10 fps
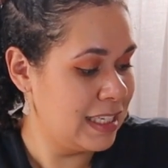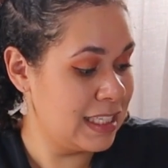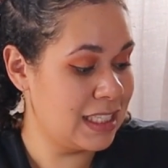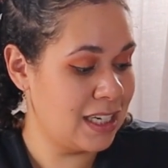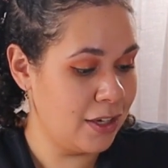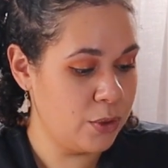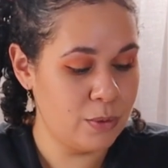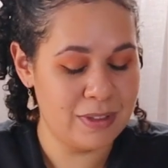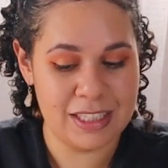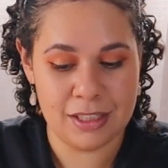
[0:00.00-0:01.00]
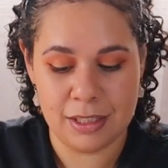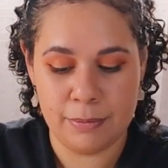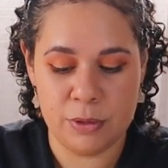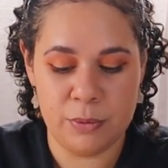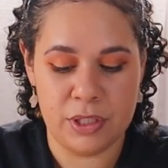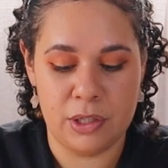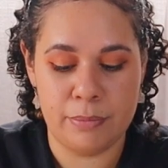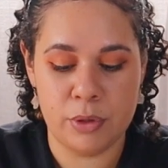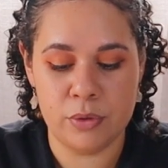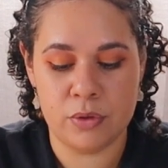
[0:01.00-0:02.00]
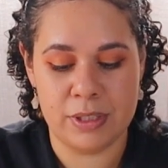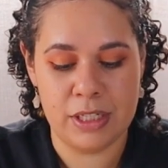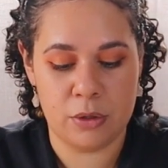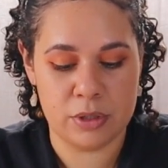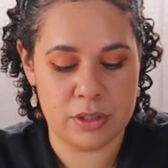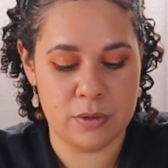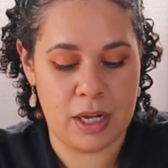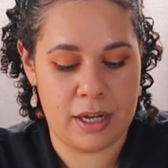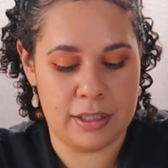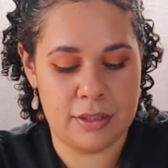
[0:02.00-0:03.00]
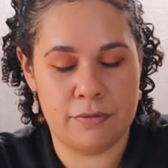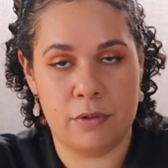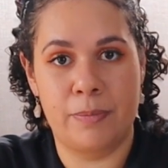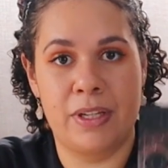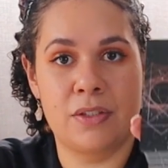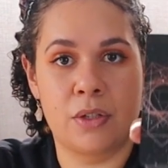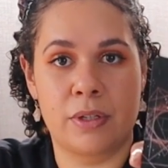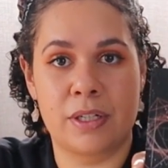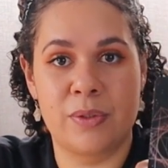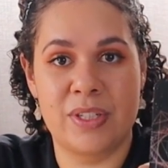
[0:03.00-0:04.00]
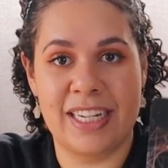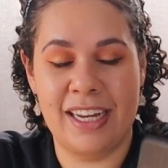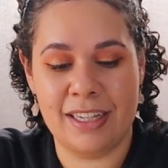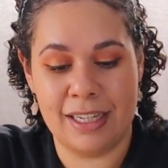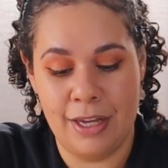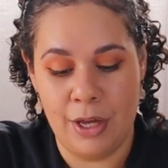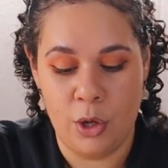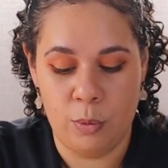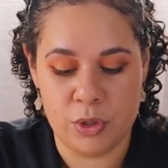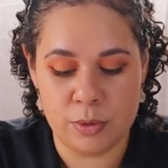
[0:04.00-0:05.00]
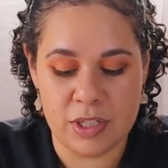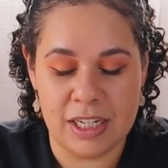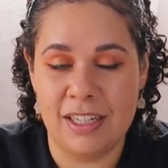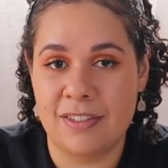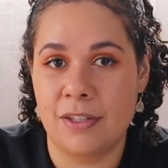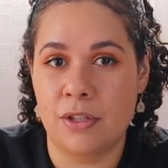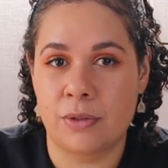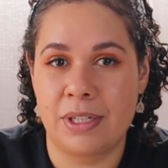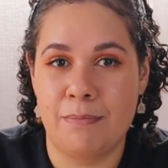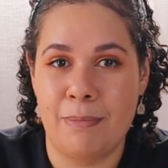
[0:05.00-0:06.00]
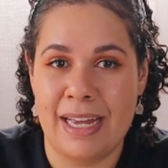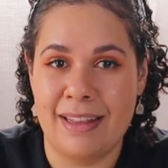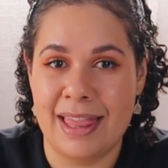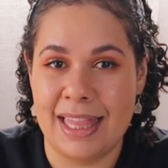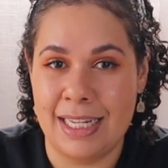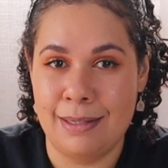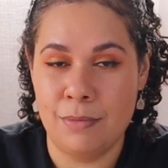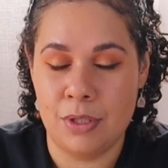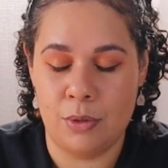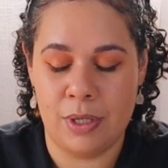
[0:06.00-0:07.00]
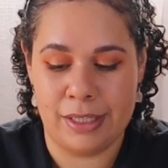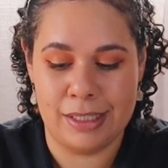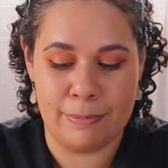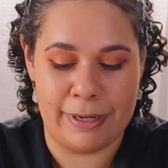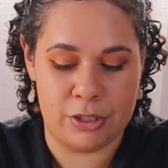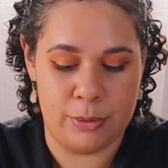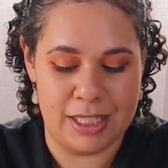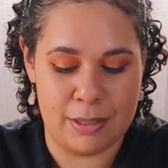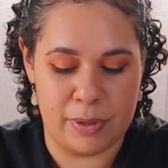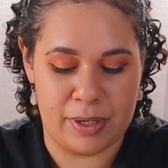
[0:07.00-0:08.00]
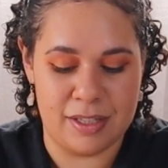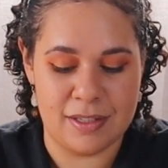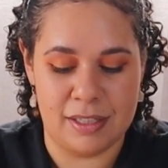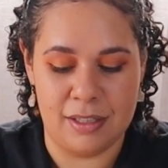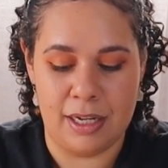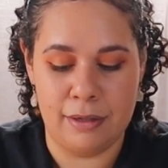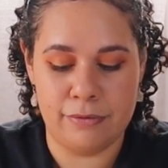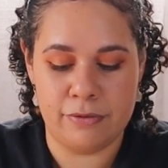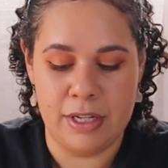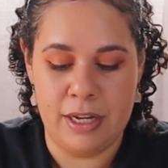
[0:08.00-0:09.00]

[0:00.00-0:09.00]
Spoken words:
To start your reading, Libra, we're going to pull 3 oracle cards from this oracle deck, which will tell us the 3 main themes you can expect to experience in love.